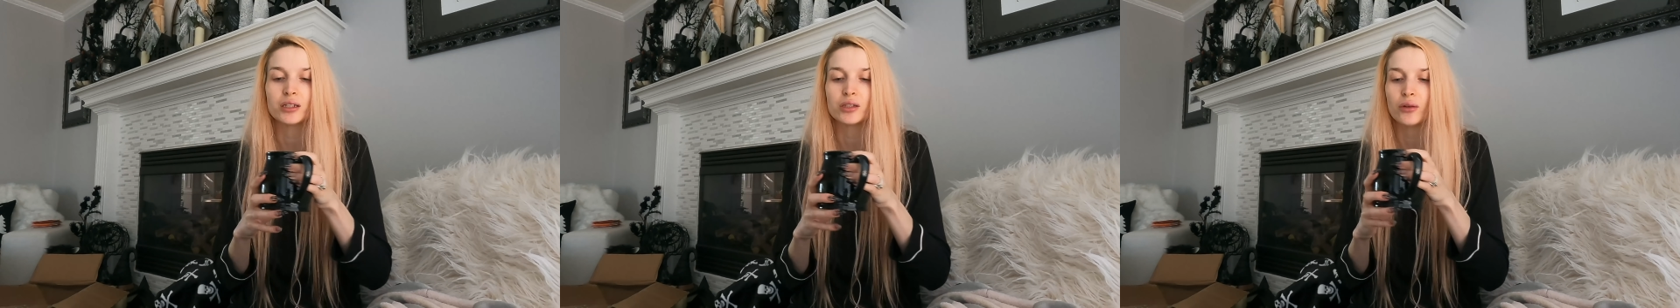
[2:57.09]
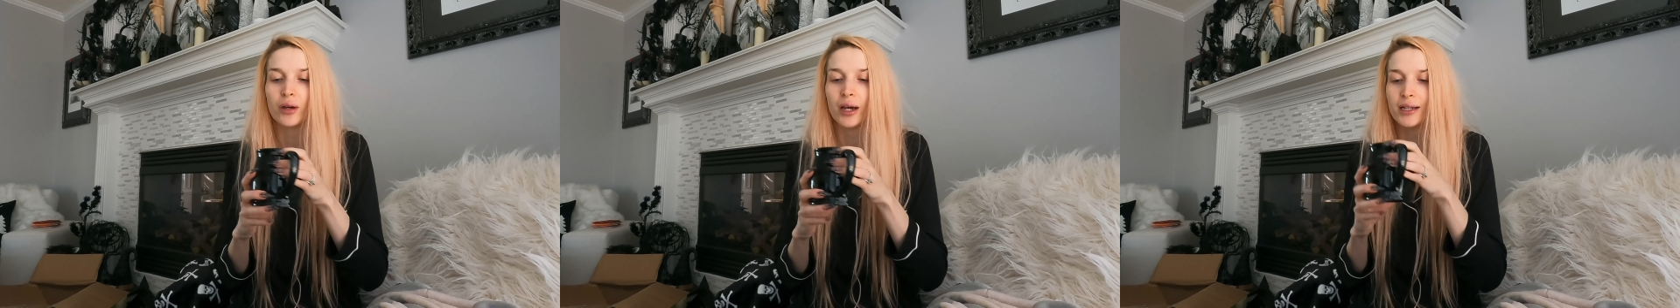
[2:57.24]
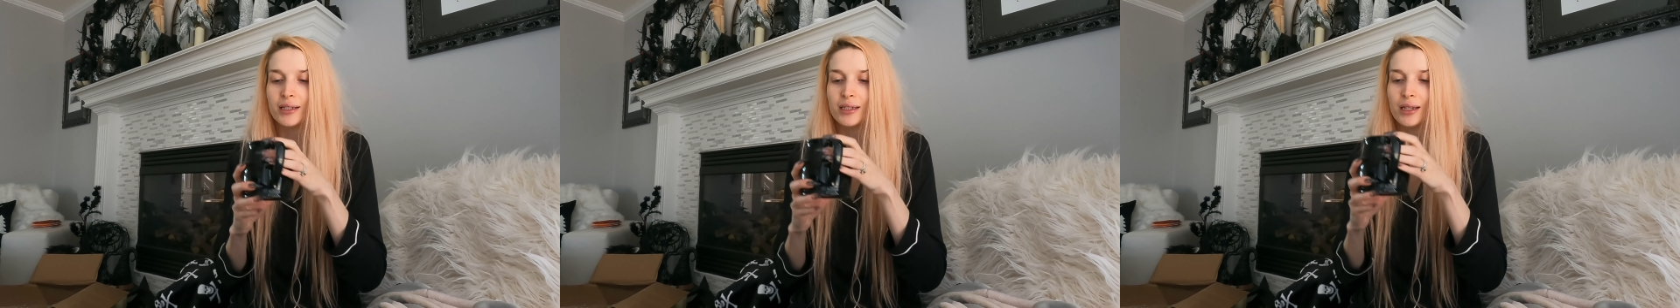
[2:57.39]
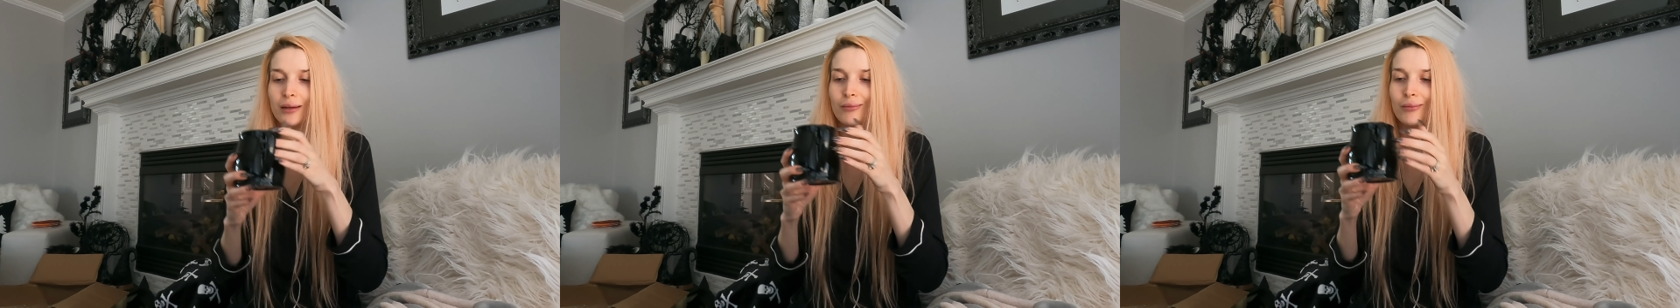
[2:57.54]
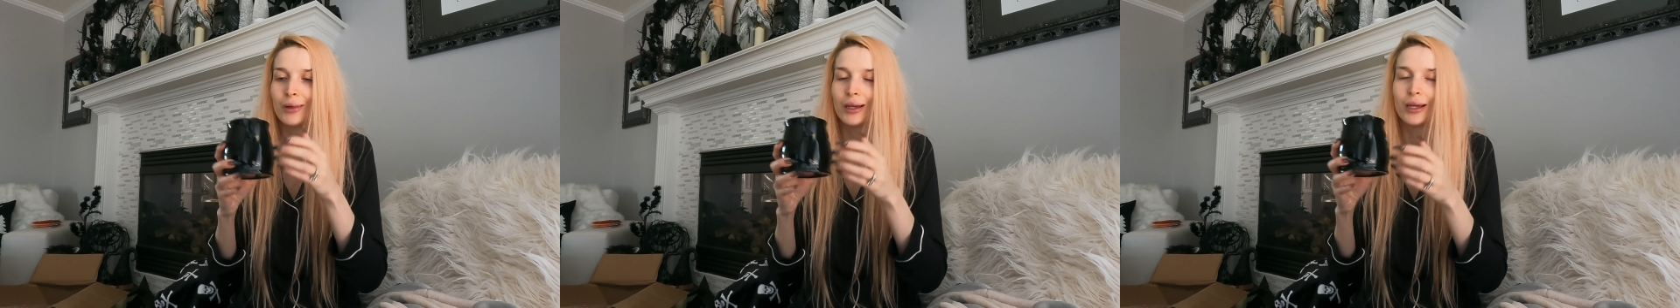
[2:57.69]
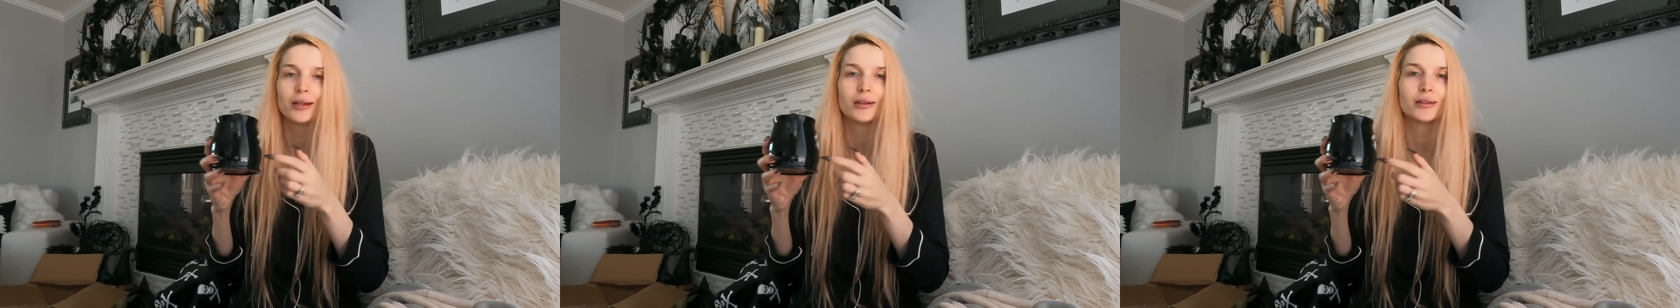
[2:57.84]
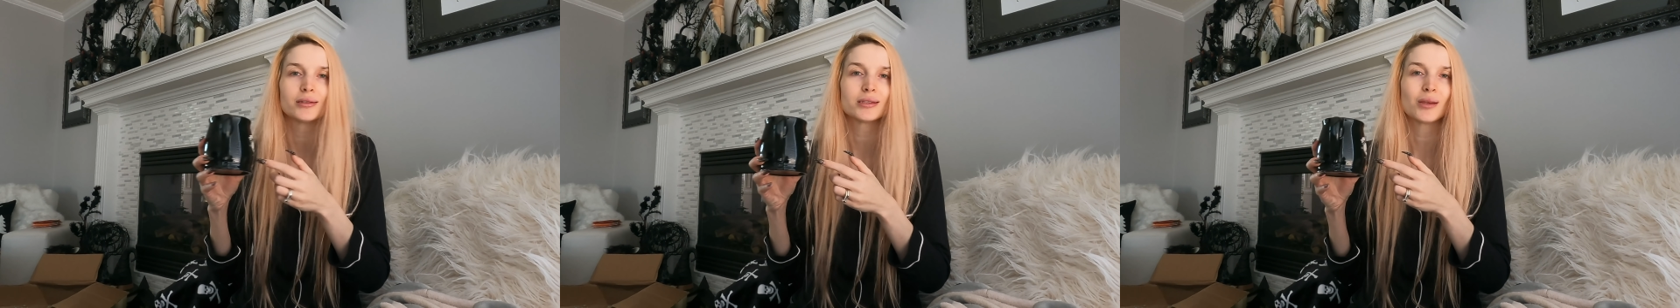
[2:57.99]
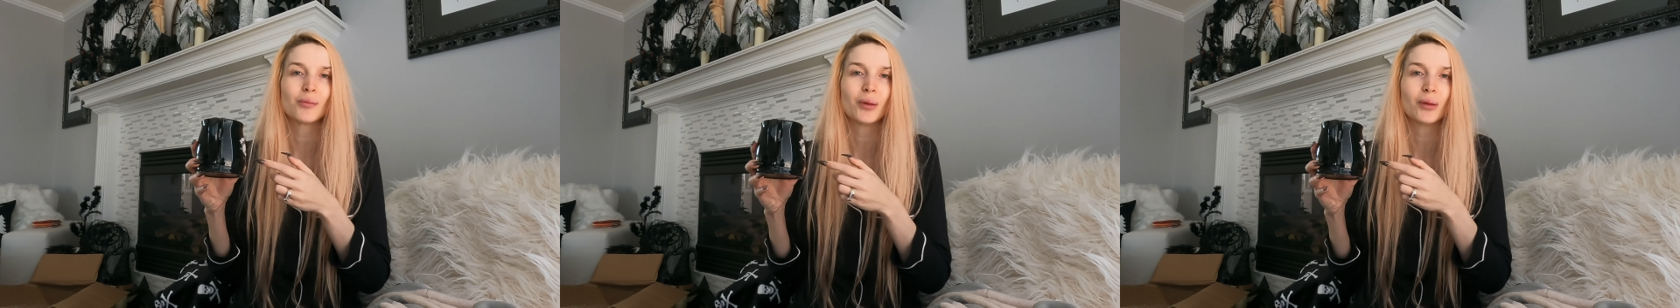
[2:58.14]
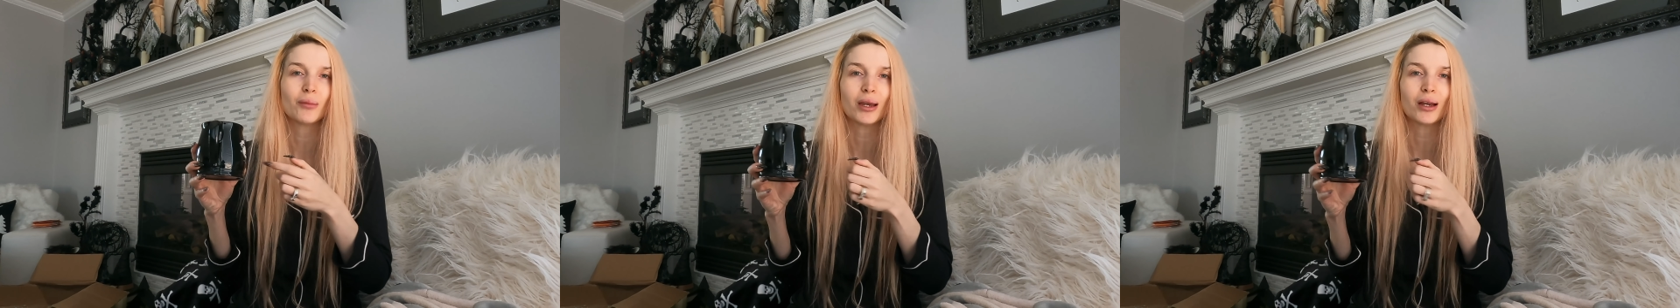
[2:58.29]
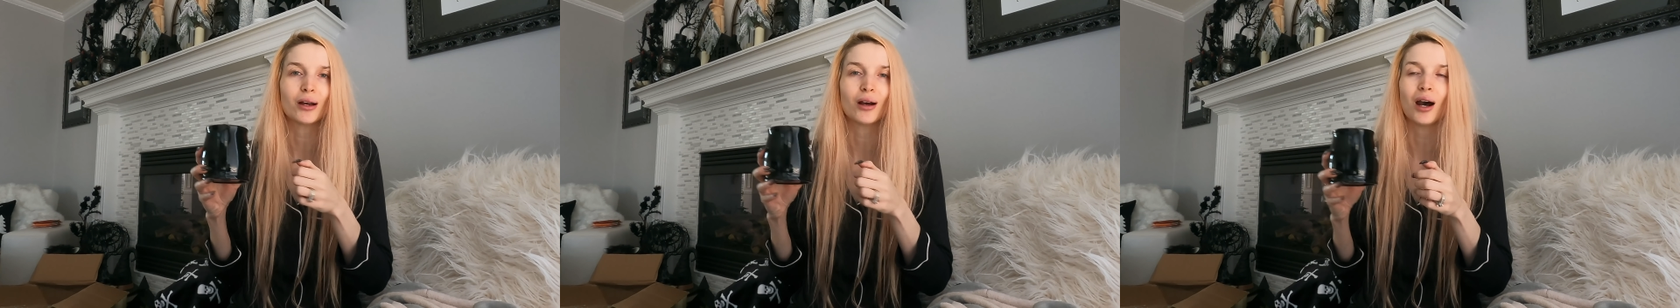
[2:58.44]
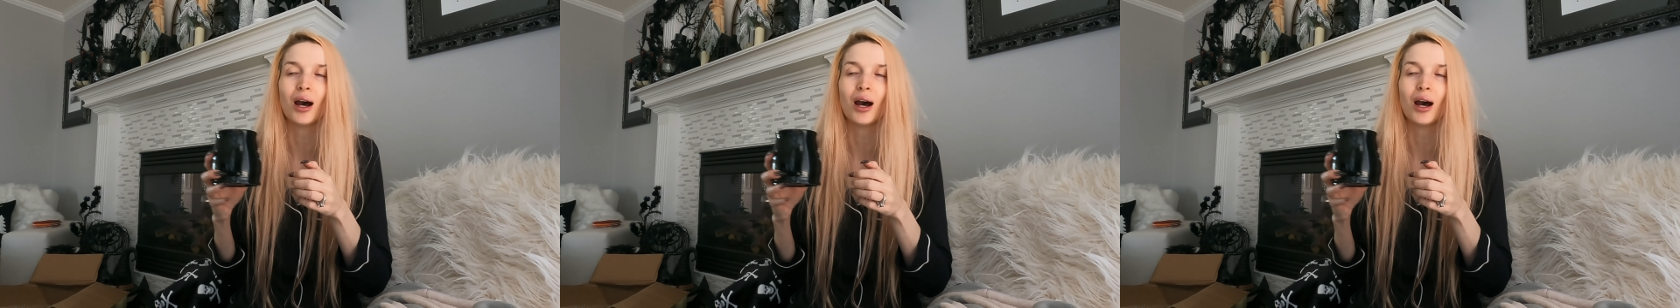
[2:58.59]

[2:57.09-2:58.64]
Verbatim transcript: So as I'm sipping my